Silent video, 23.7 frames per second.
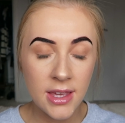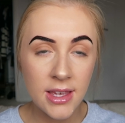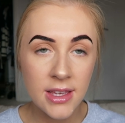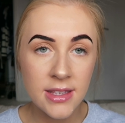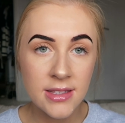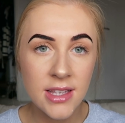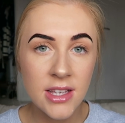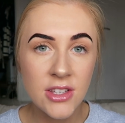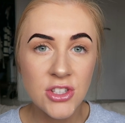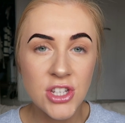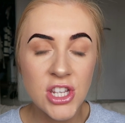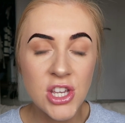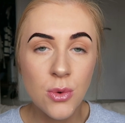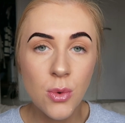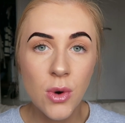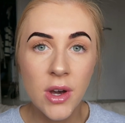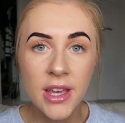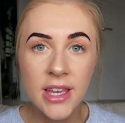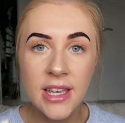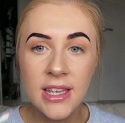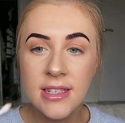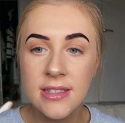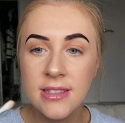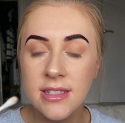It is actually
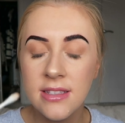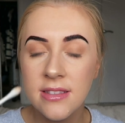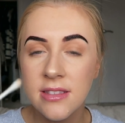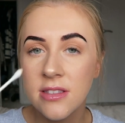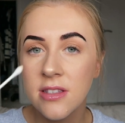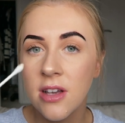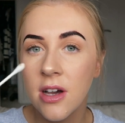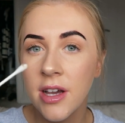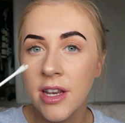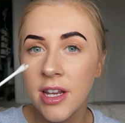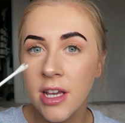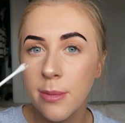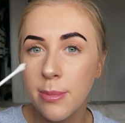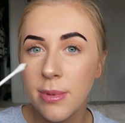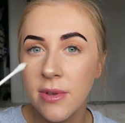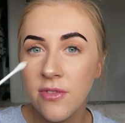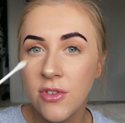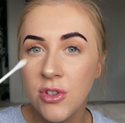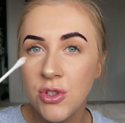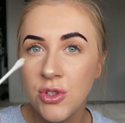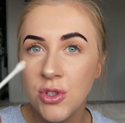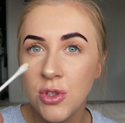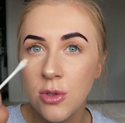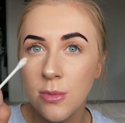quite easy to tidy up
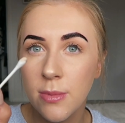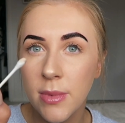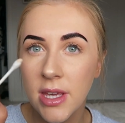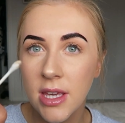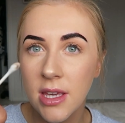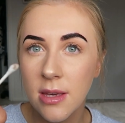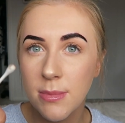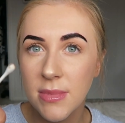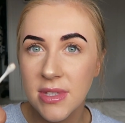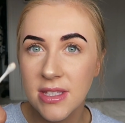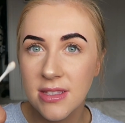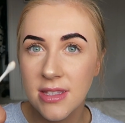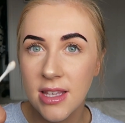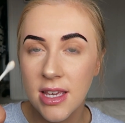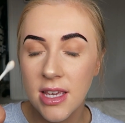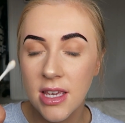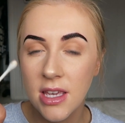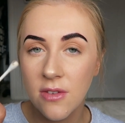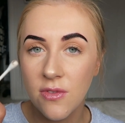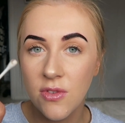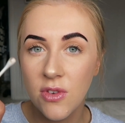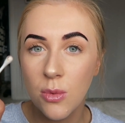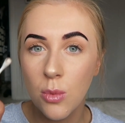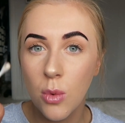if you do make a
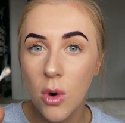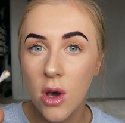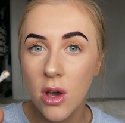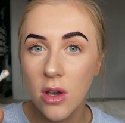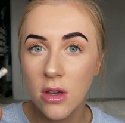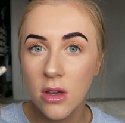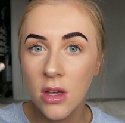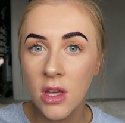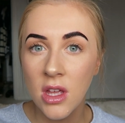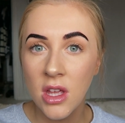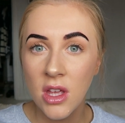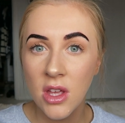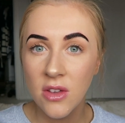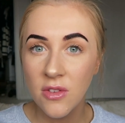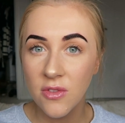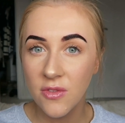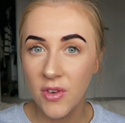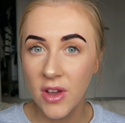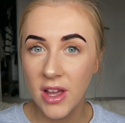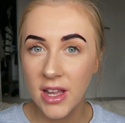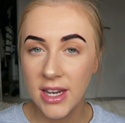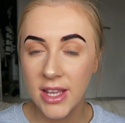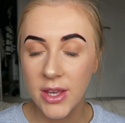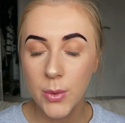mistake, if you work
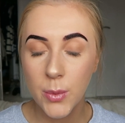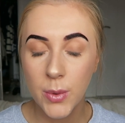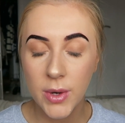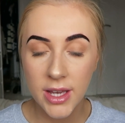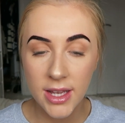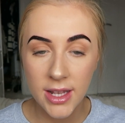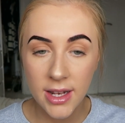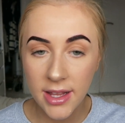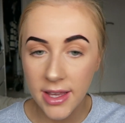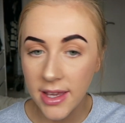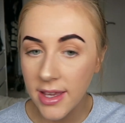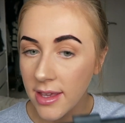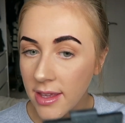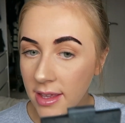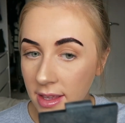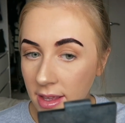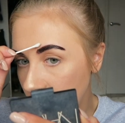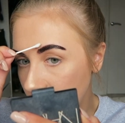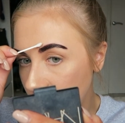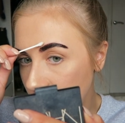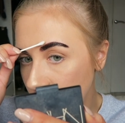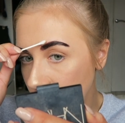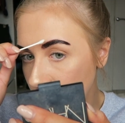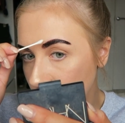fairly quickly.
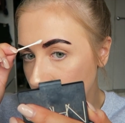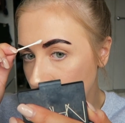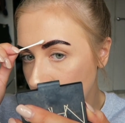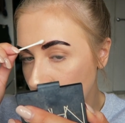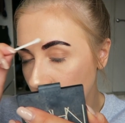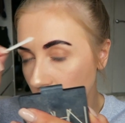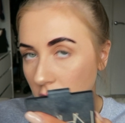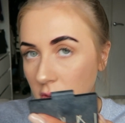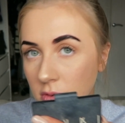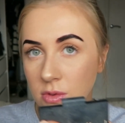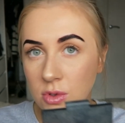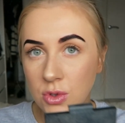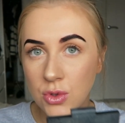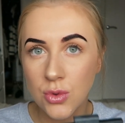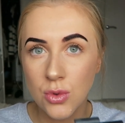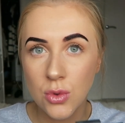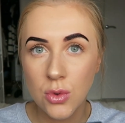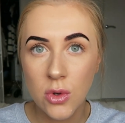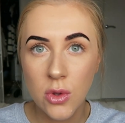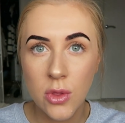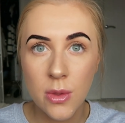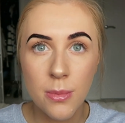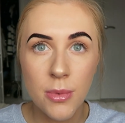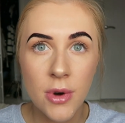If you sort of
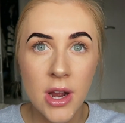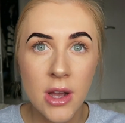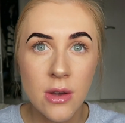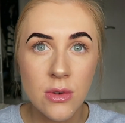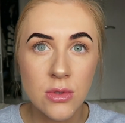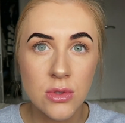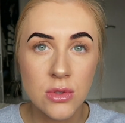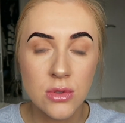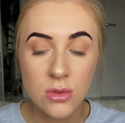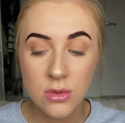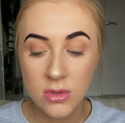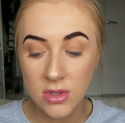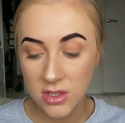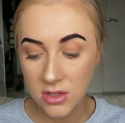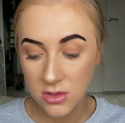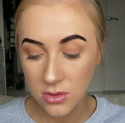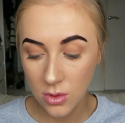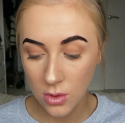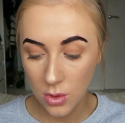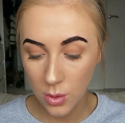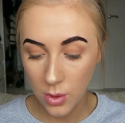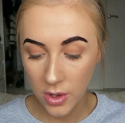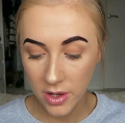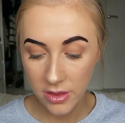overdraw the brows or it's
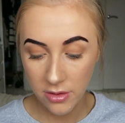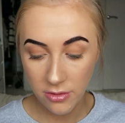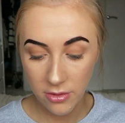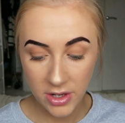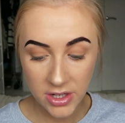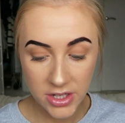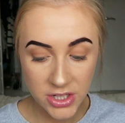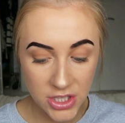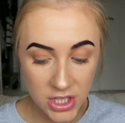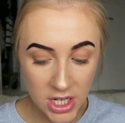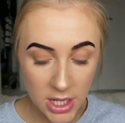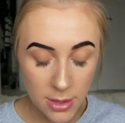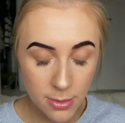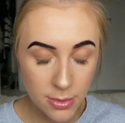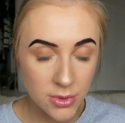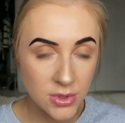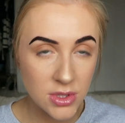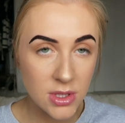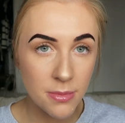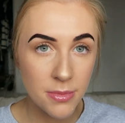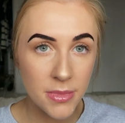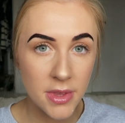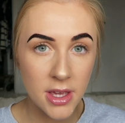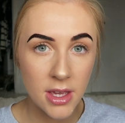not quite the right shape or
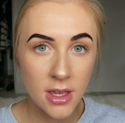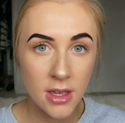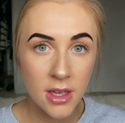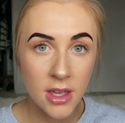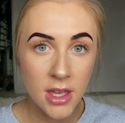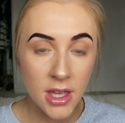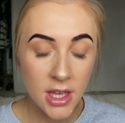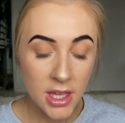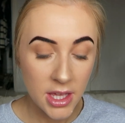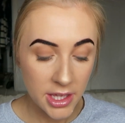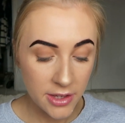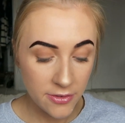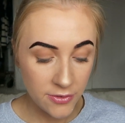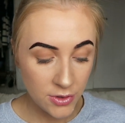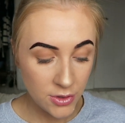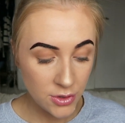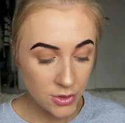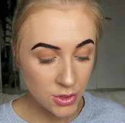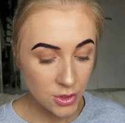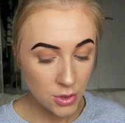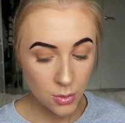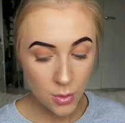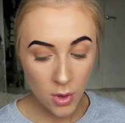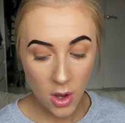something, if you
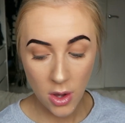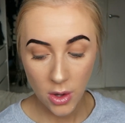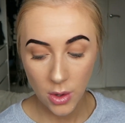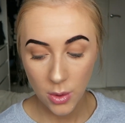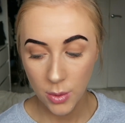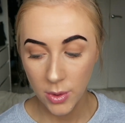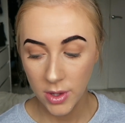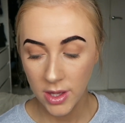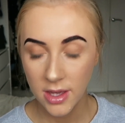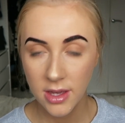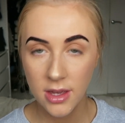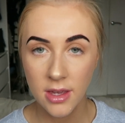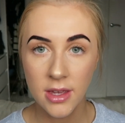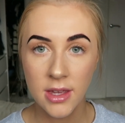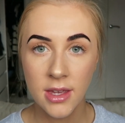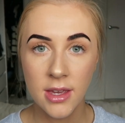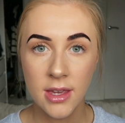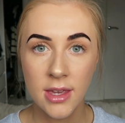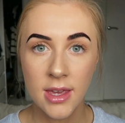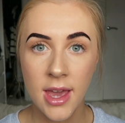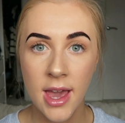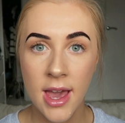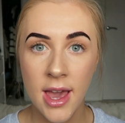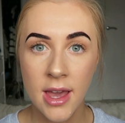do work quick,
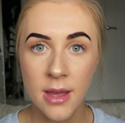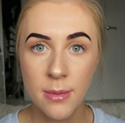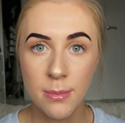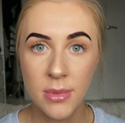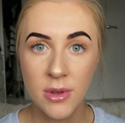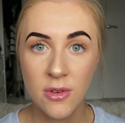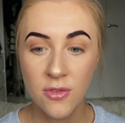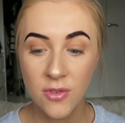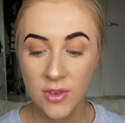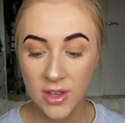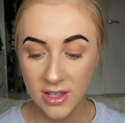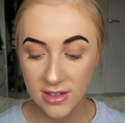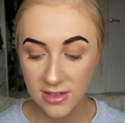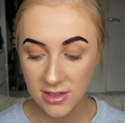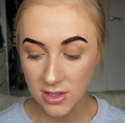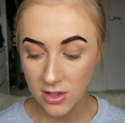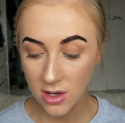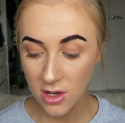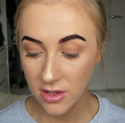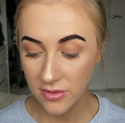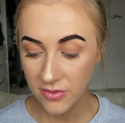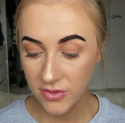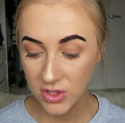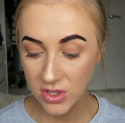it can be fixed. And
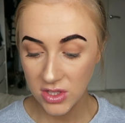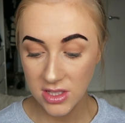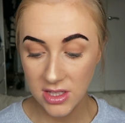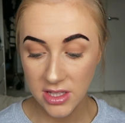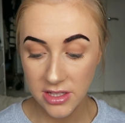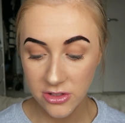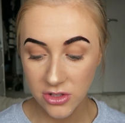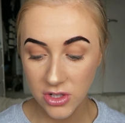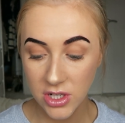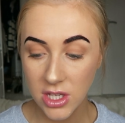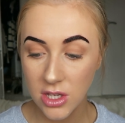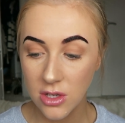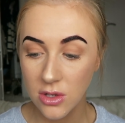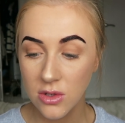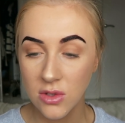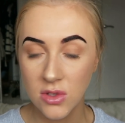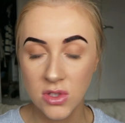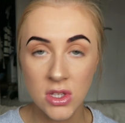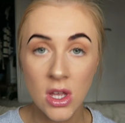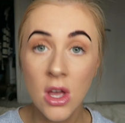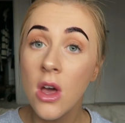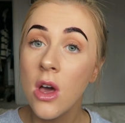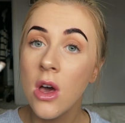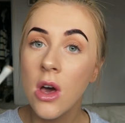I've just literally
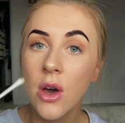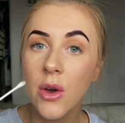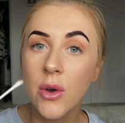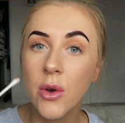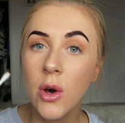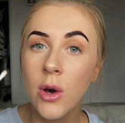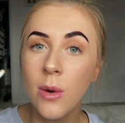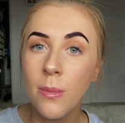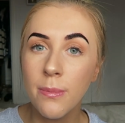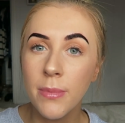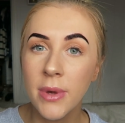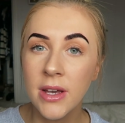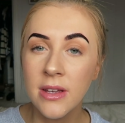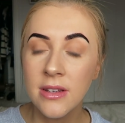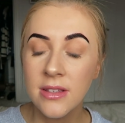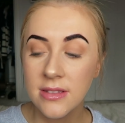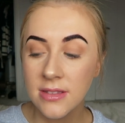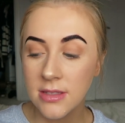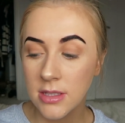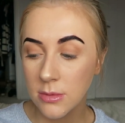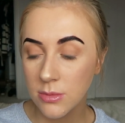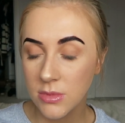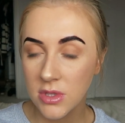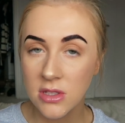used a cotton bud
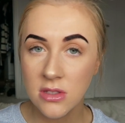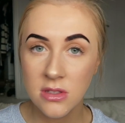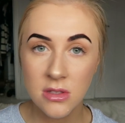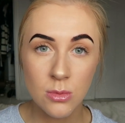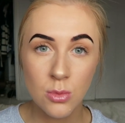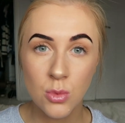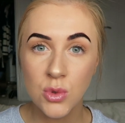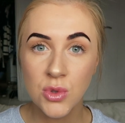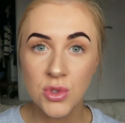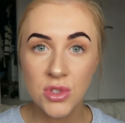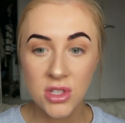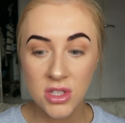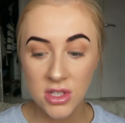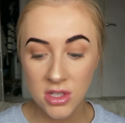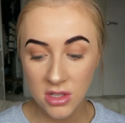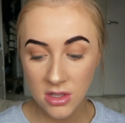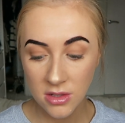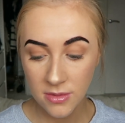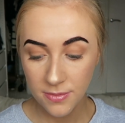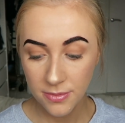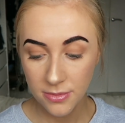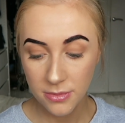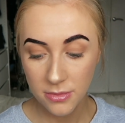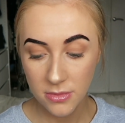dipped in some
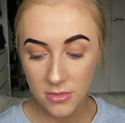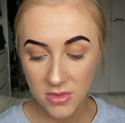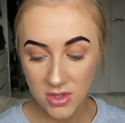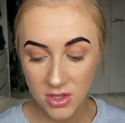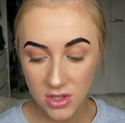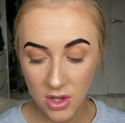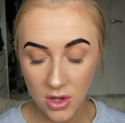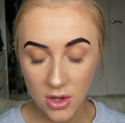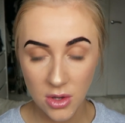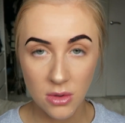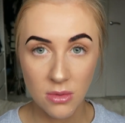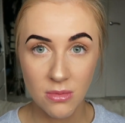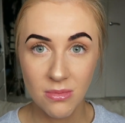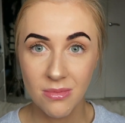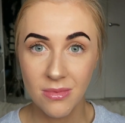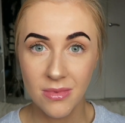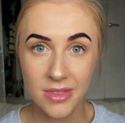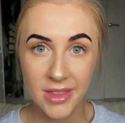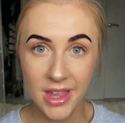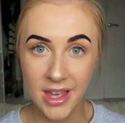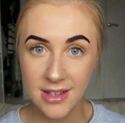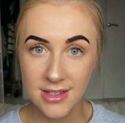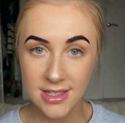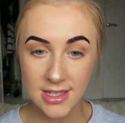water, so
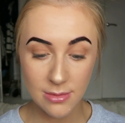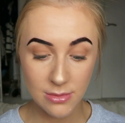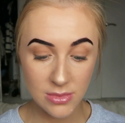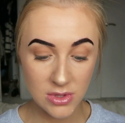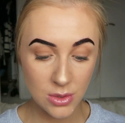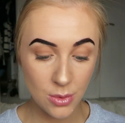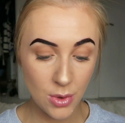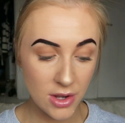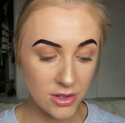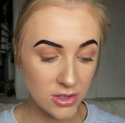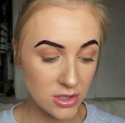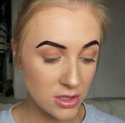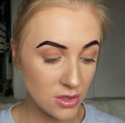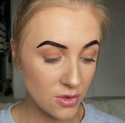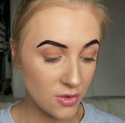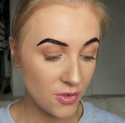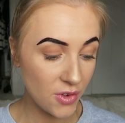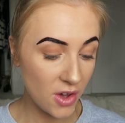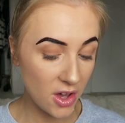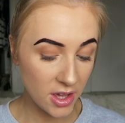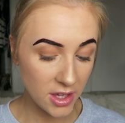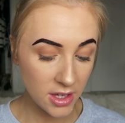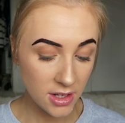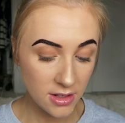that seems to work just
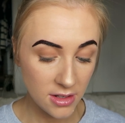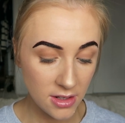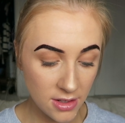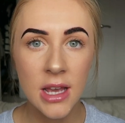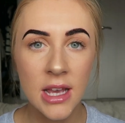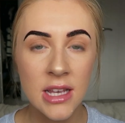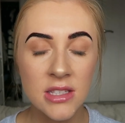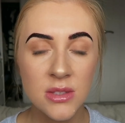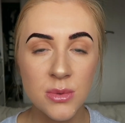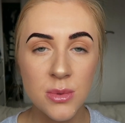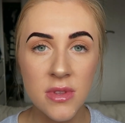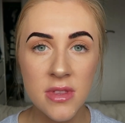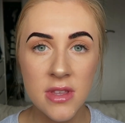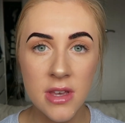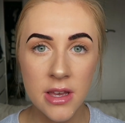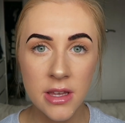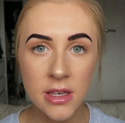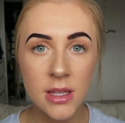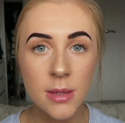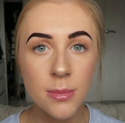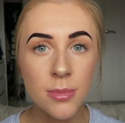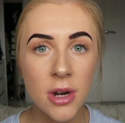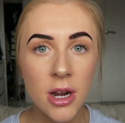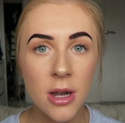fine. As with
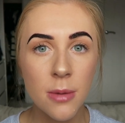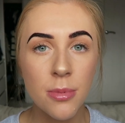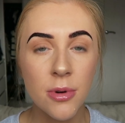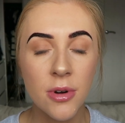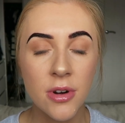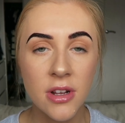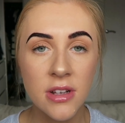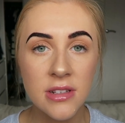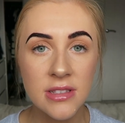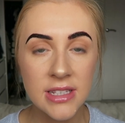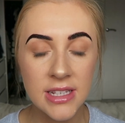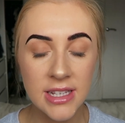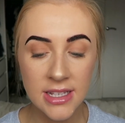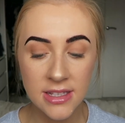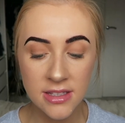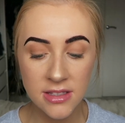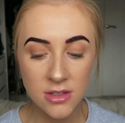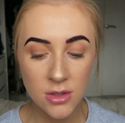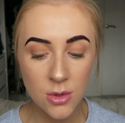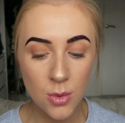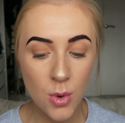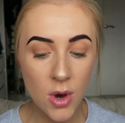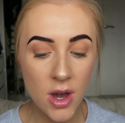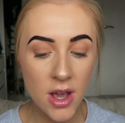any brow product, it
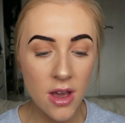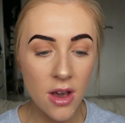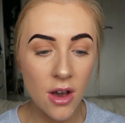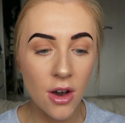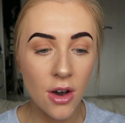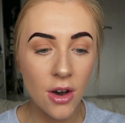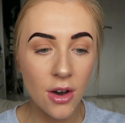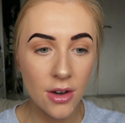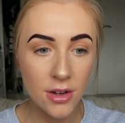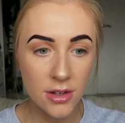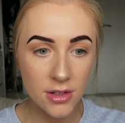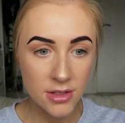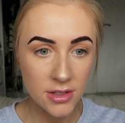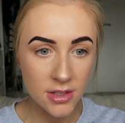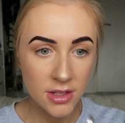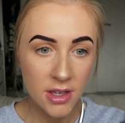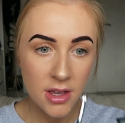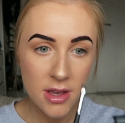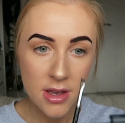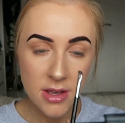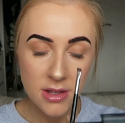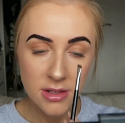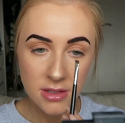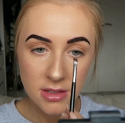is quite hard
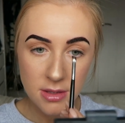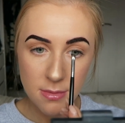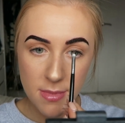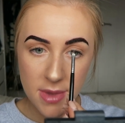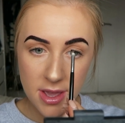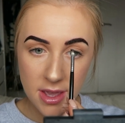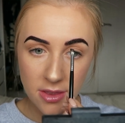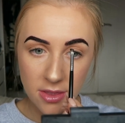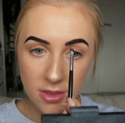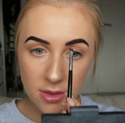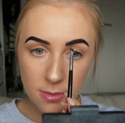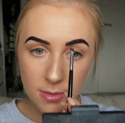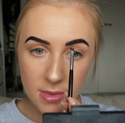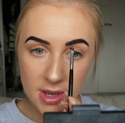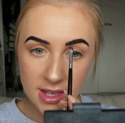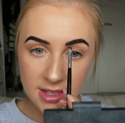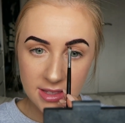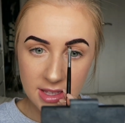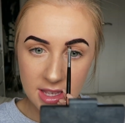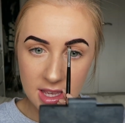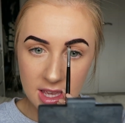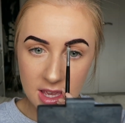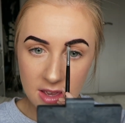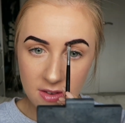to make them
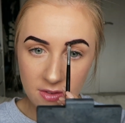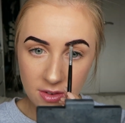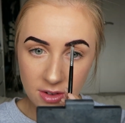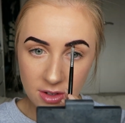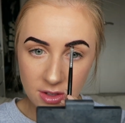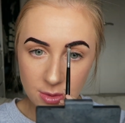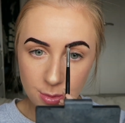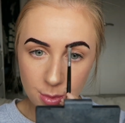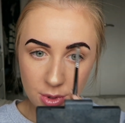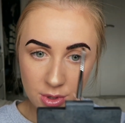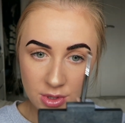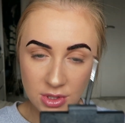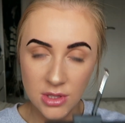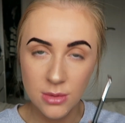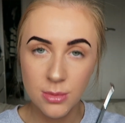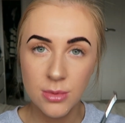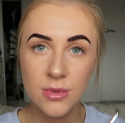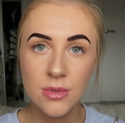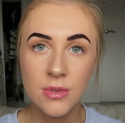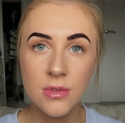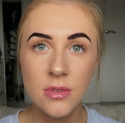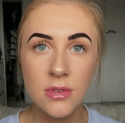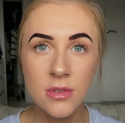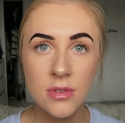as even as
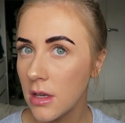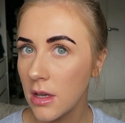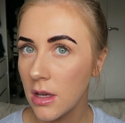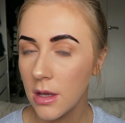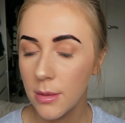possible.